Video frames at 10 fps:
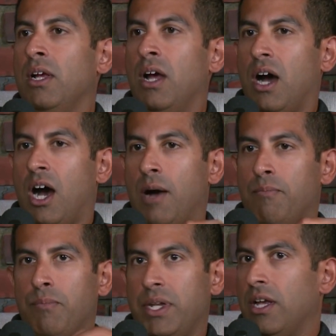
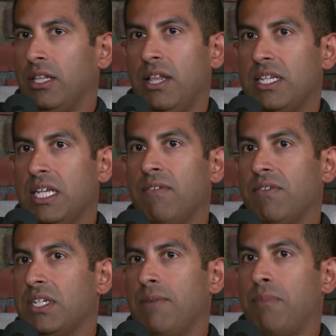Um, but nonetheless, even if
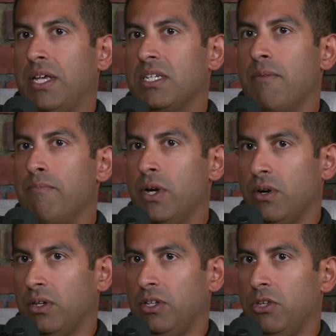some by some miracle